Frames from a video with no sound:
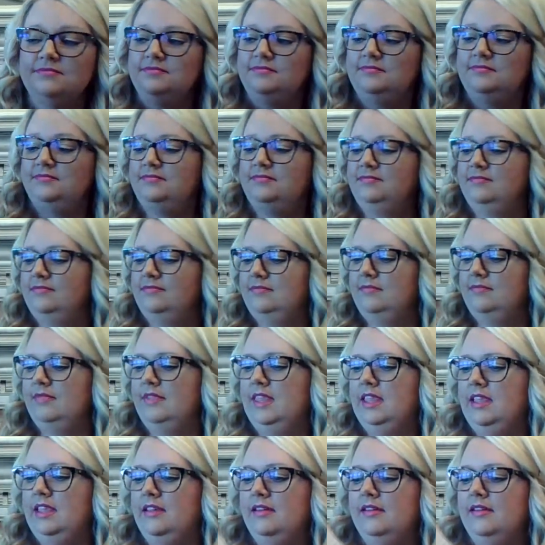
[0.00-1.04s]

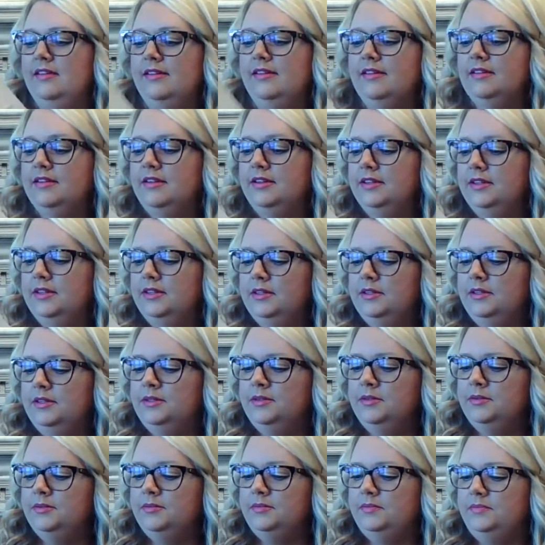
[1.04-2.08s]

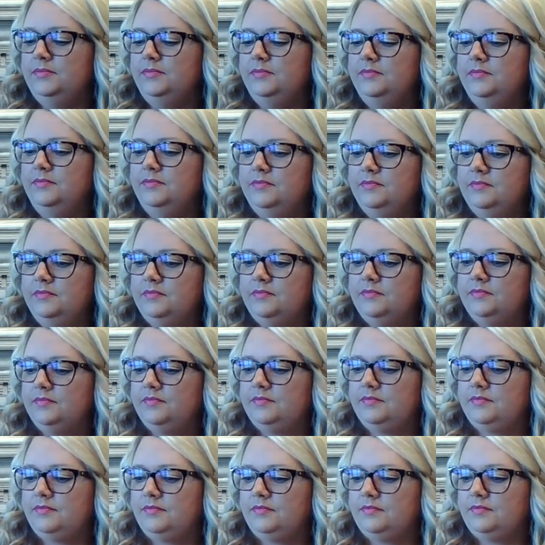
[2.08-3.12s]

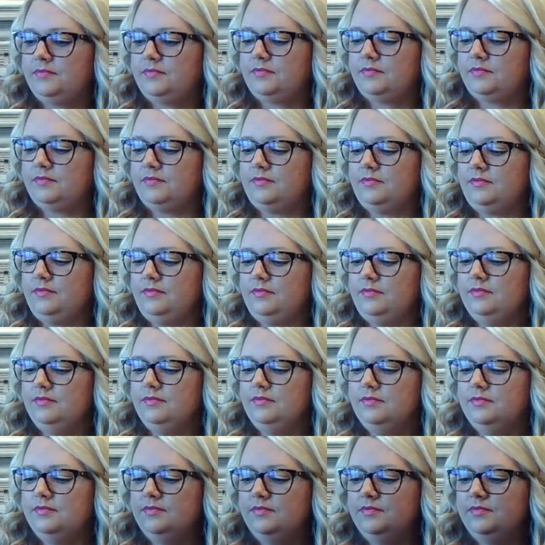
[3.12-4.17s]

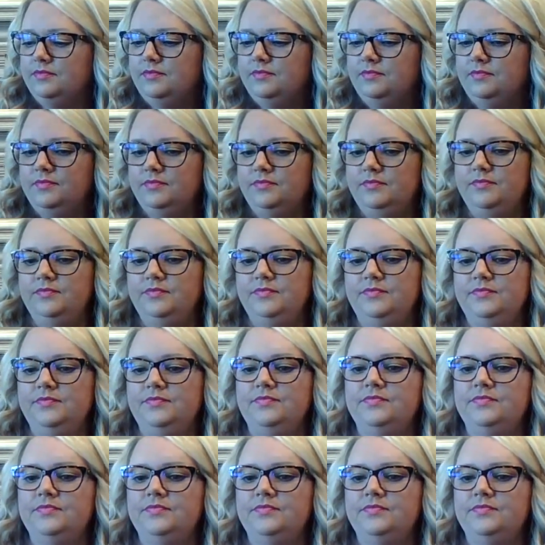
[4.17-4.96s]
No one is speaking in this clip.